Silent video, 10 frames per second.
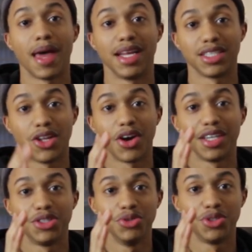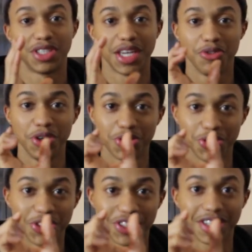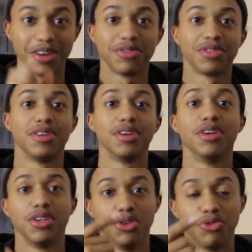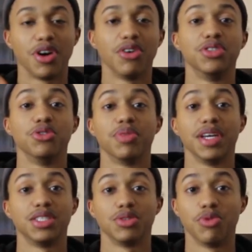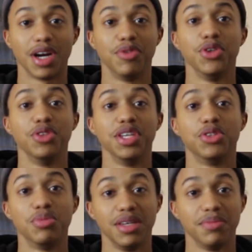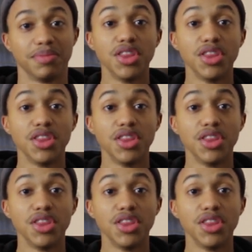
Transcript: And as long as you stay real to yourself you'll fall into place wherever you need to be.